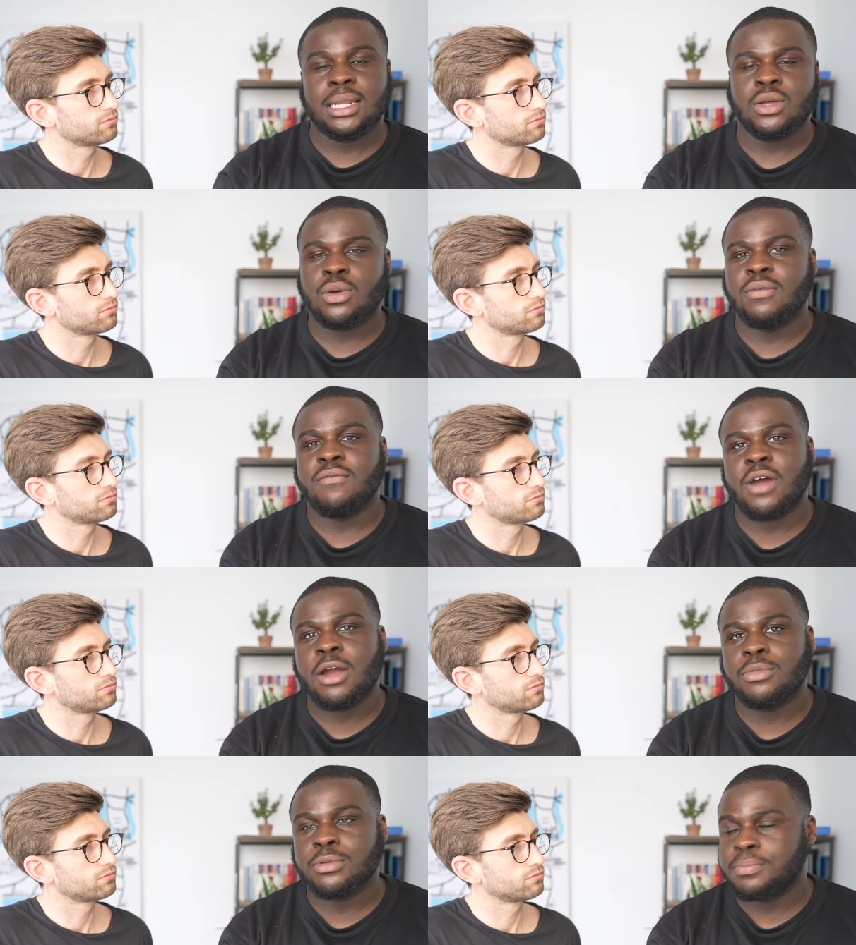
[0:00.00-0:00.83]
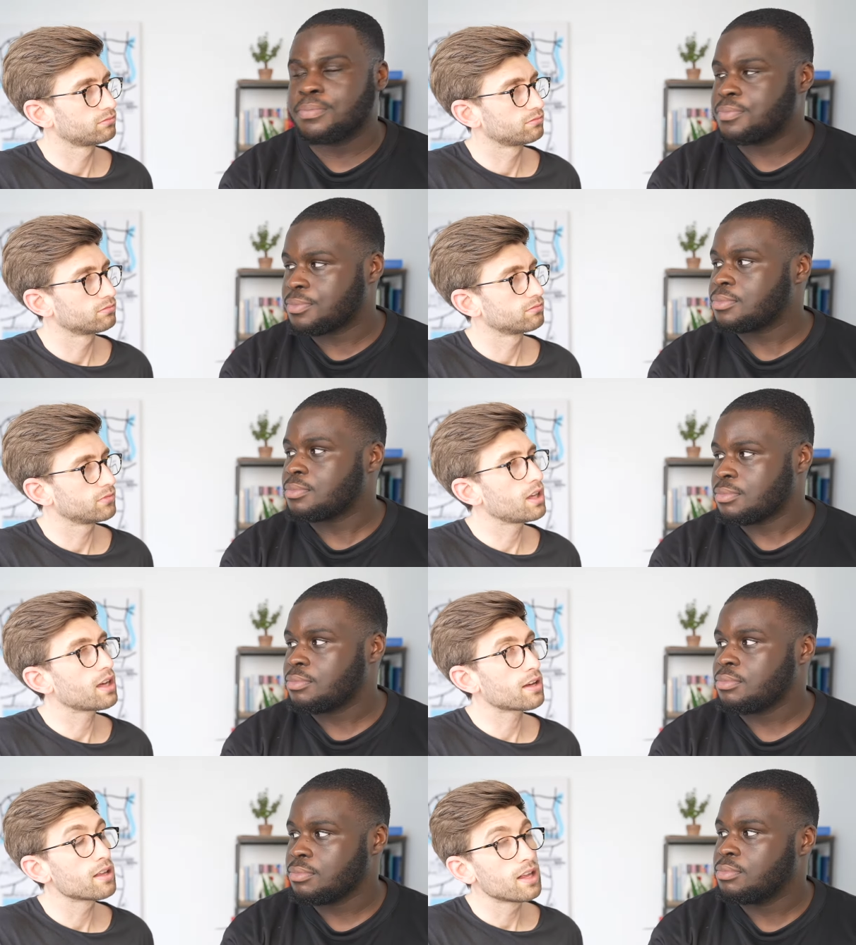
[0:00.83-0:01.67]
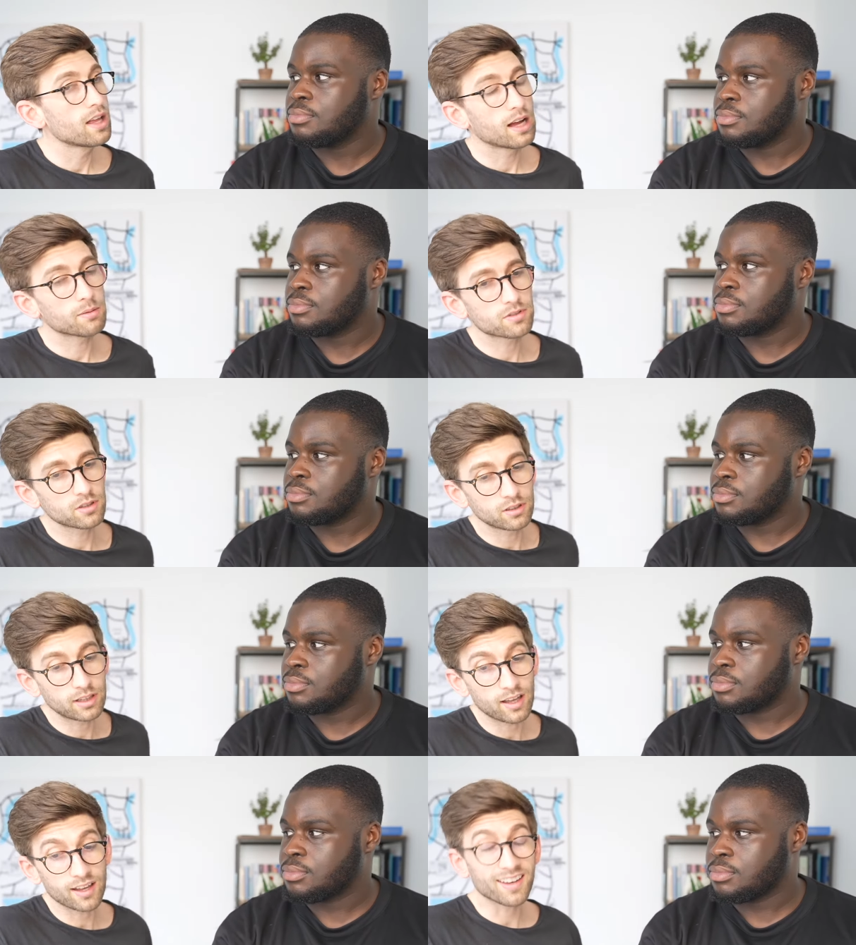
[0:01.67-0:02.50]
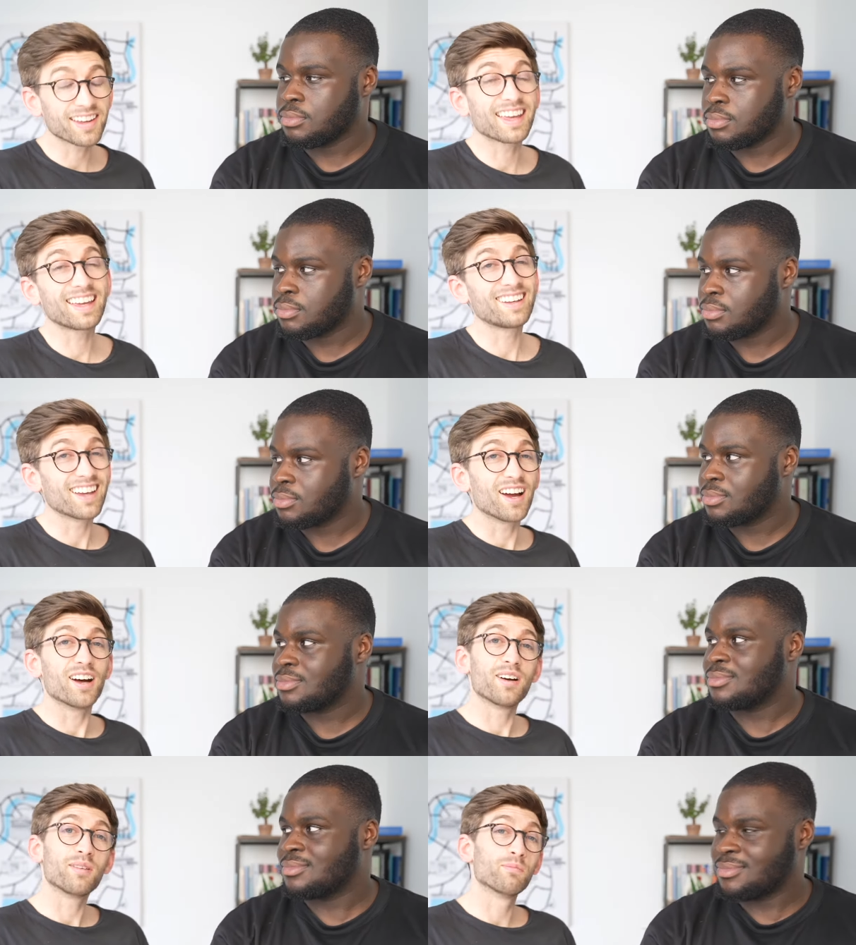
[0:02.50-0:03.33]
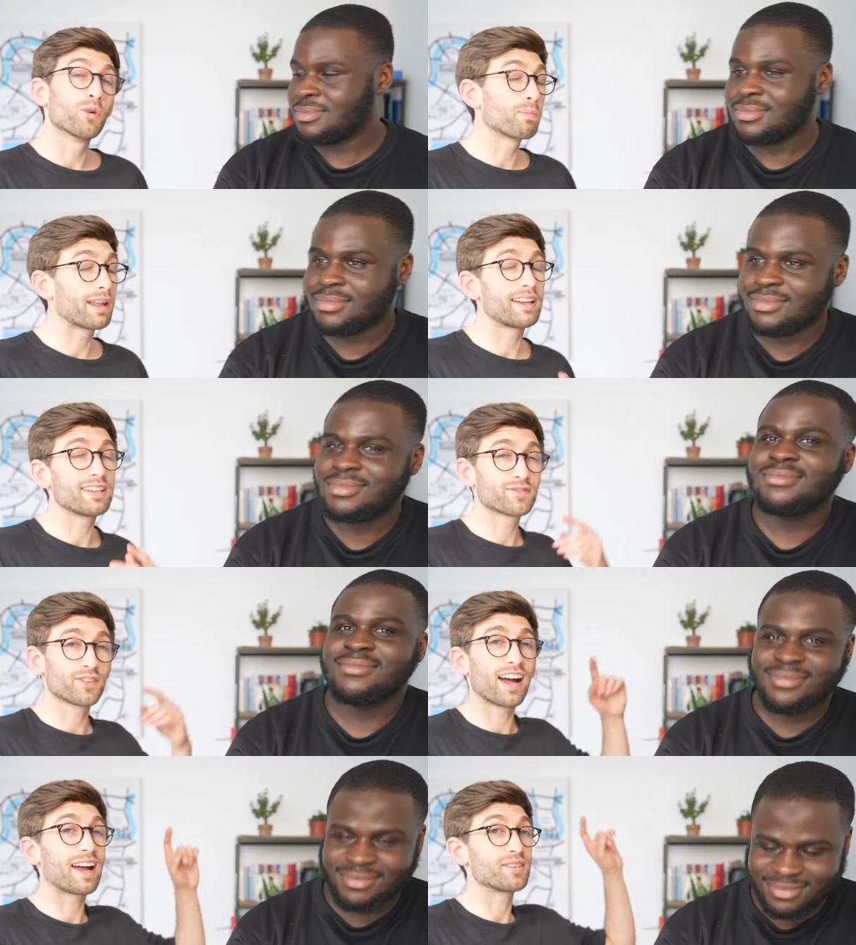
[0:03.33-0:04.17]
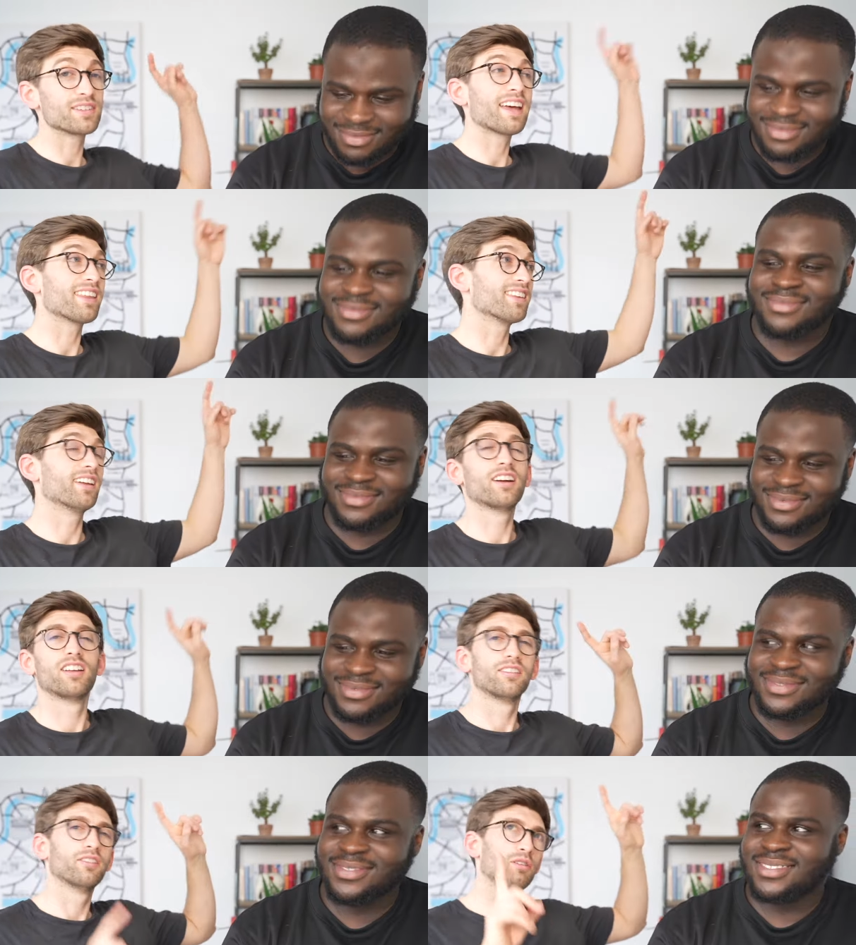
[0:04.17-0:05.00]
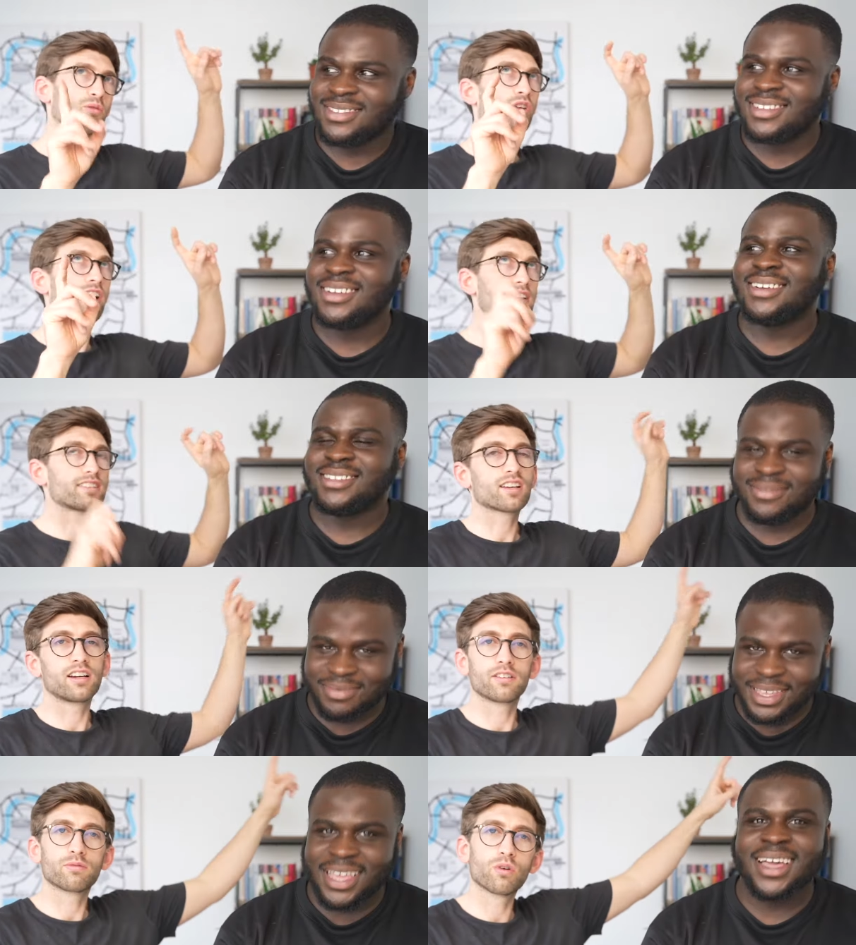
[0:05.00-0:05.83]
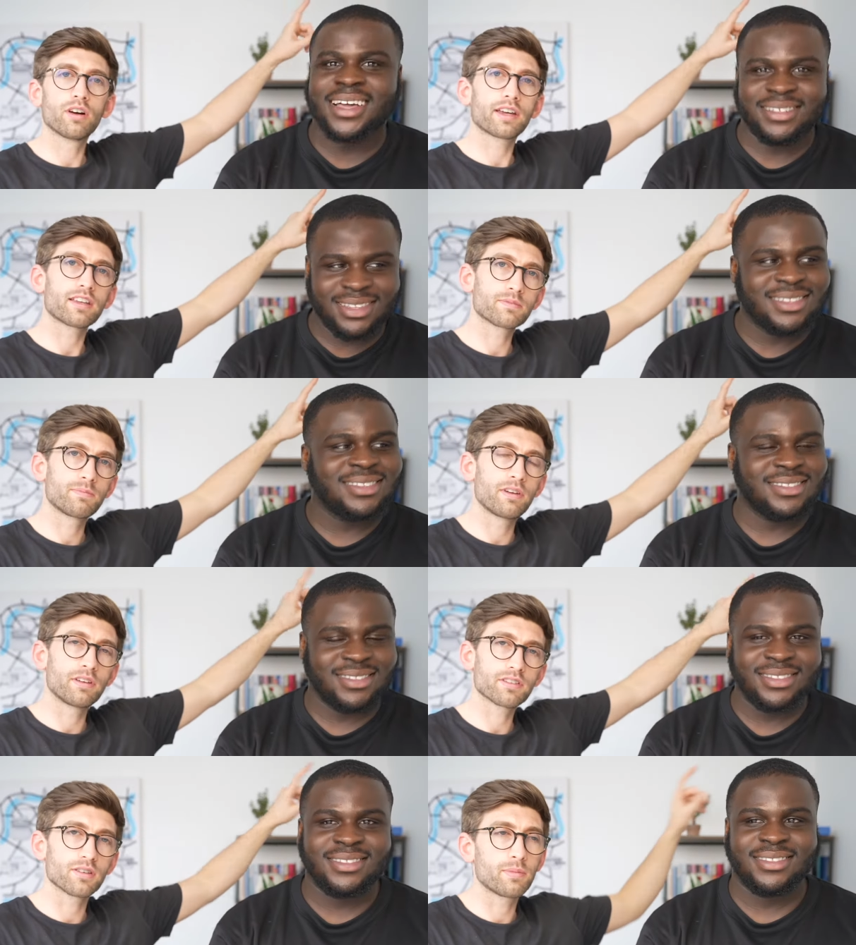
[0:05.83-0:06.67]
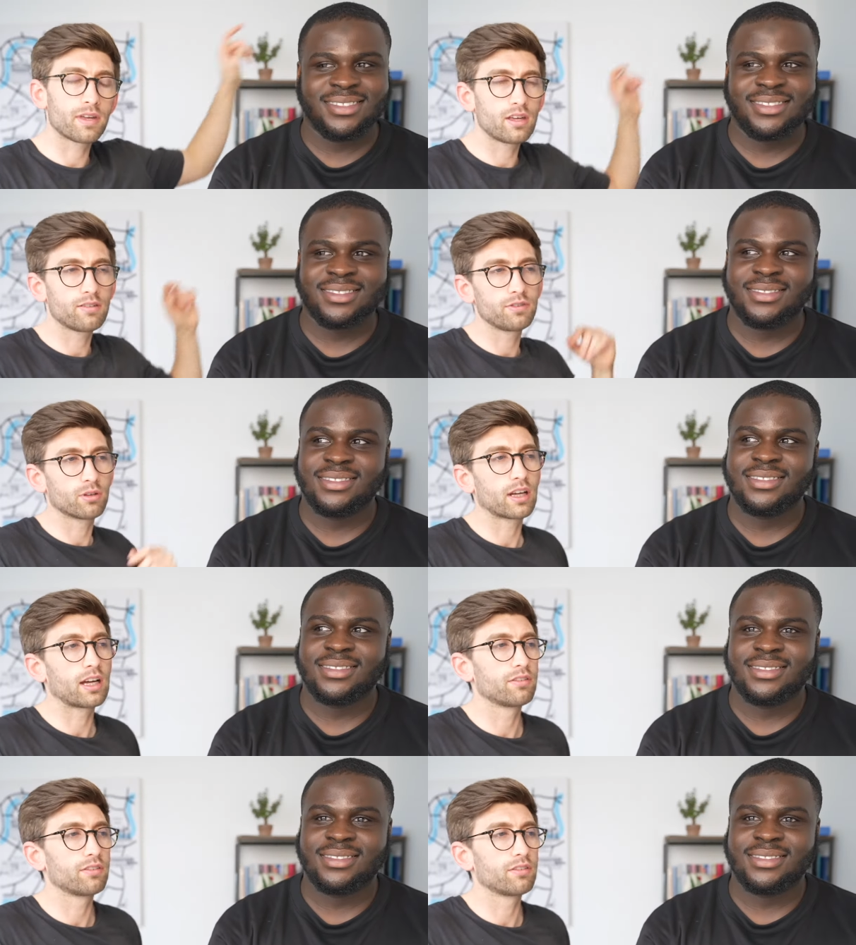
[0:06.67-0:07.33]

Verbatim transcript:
Speaker 1: clinical environment.
Speaker 2: Yeah, absolutely. And again, more playlists for how to get the right kind of work experience up here if you want to